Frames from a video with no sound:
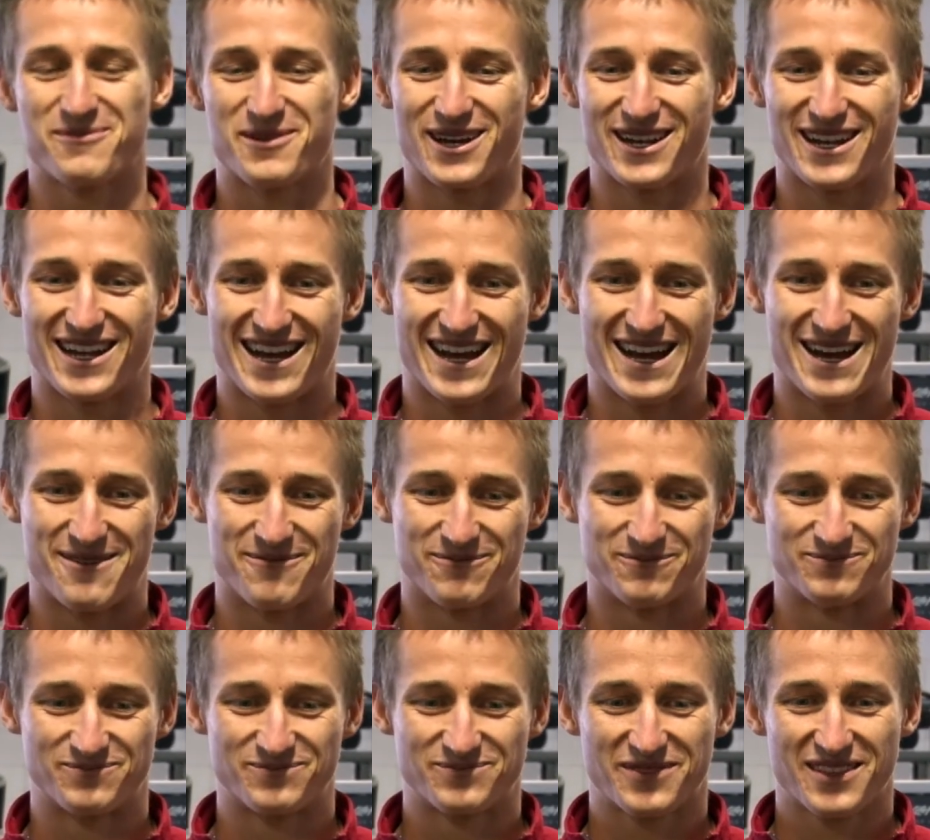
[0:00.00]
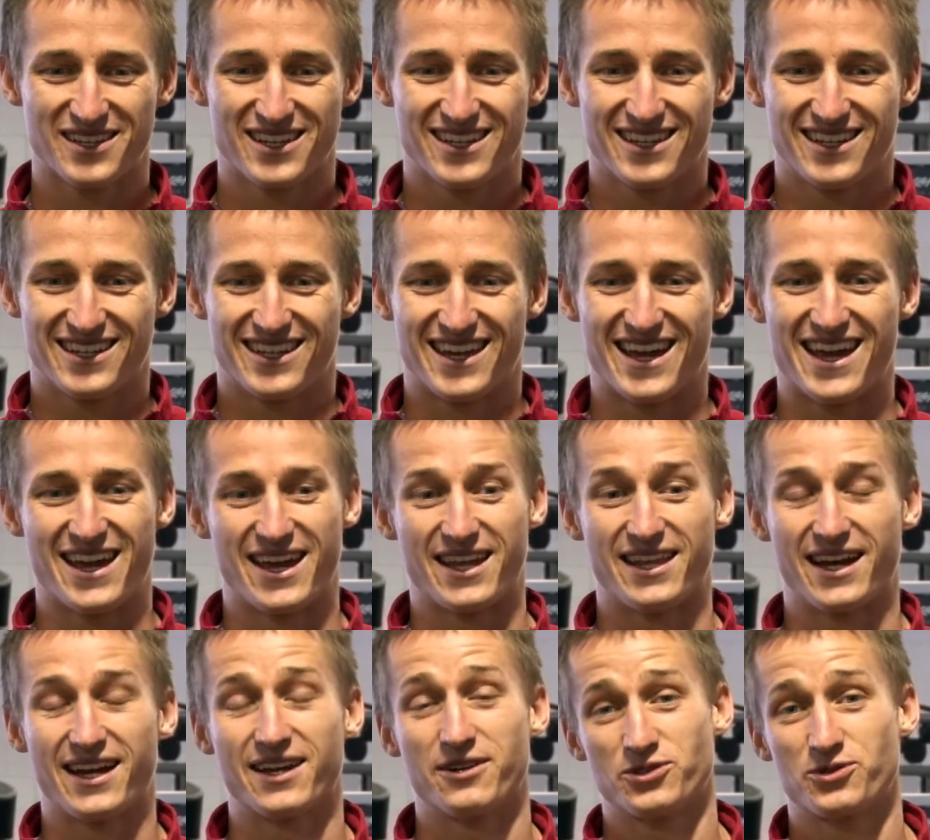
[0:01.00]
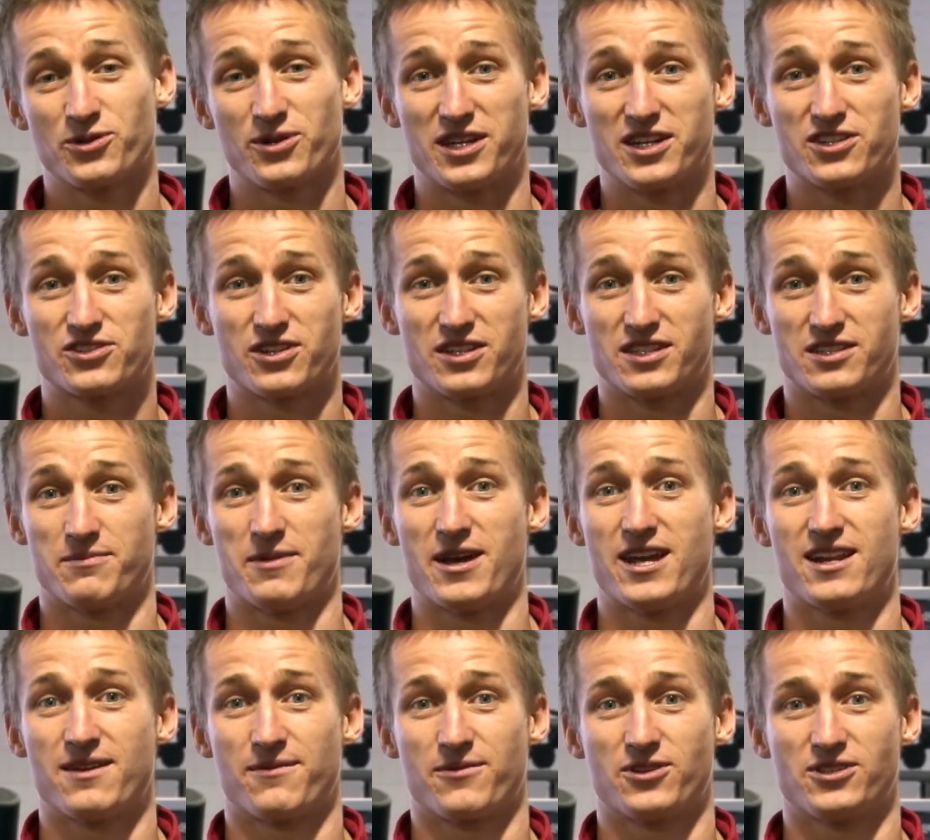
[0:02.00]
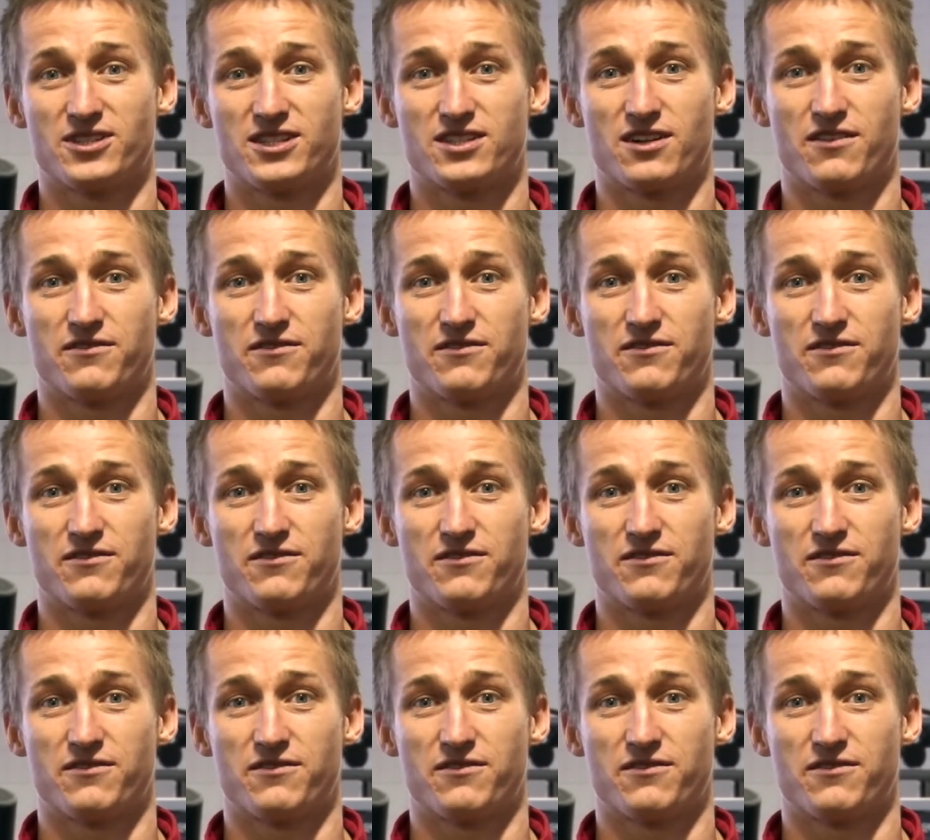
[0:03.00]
but it was really interesting to meet him, because he's